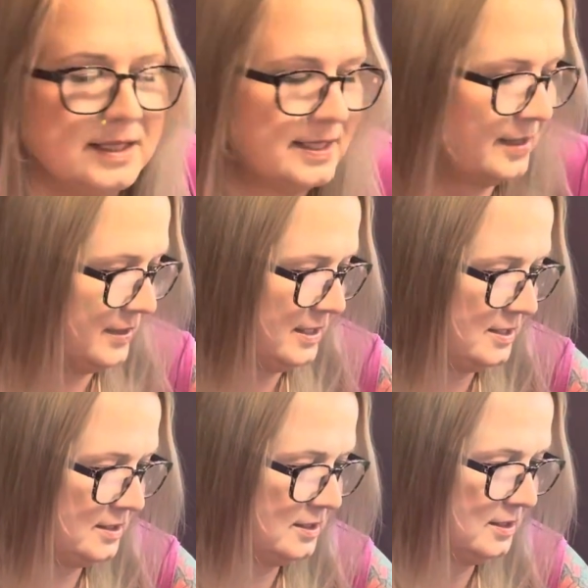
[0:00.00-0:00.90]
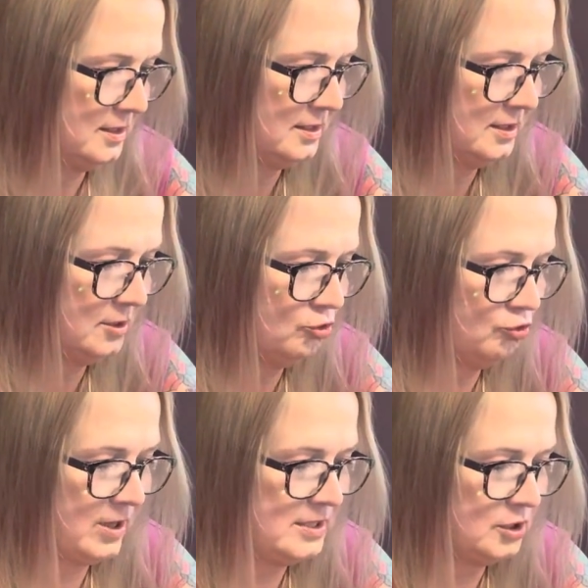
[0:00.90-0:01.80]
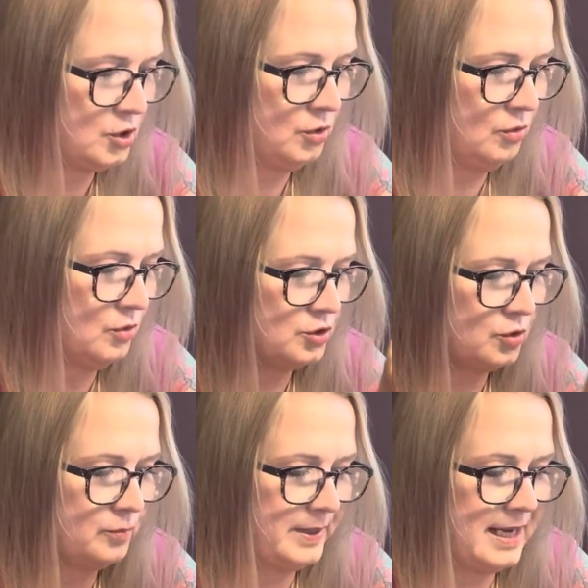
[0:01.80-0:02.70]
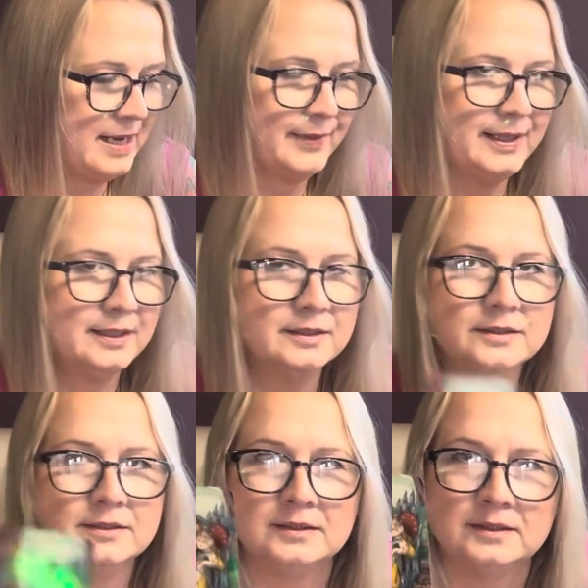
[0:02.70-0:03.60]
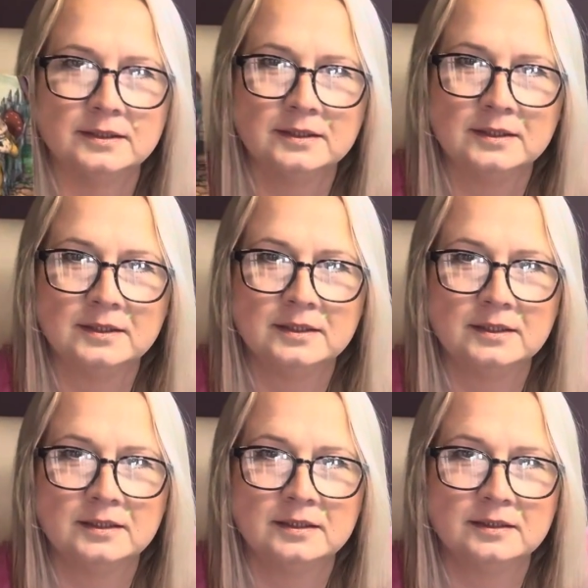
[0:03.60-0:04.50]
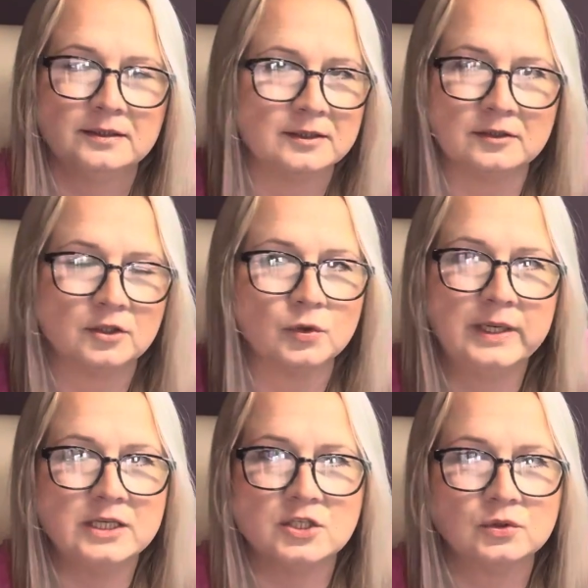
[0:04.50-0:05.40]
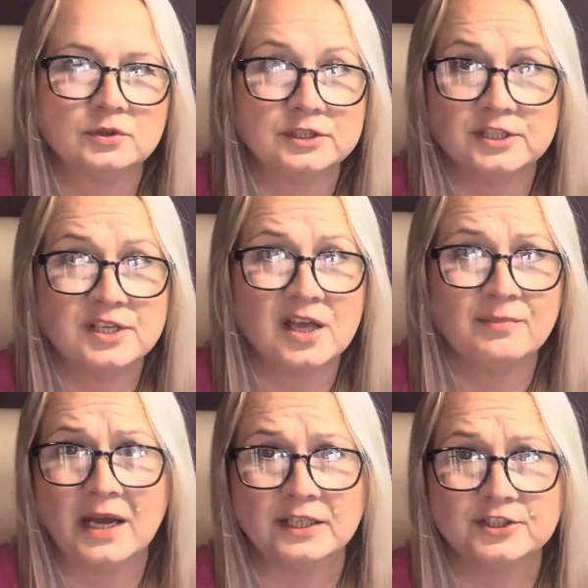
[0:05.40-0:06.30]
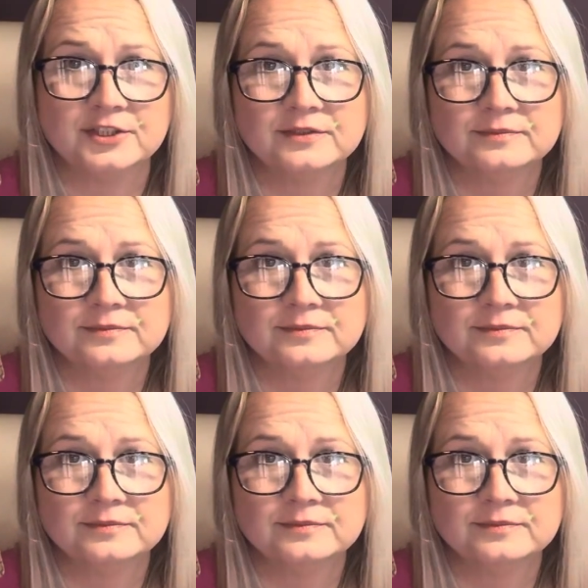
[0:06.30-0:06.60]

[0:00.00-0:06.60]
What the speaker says: Now this greater cause or power, the Queen of Swords is no match.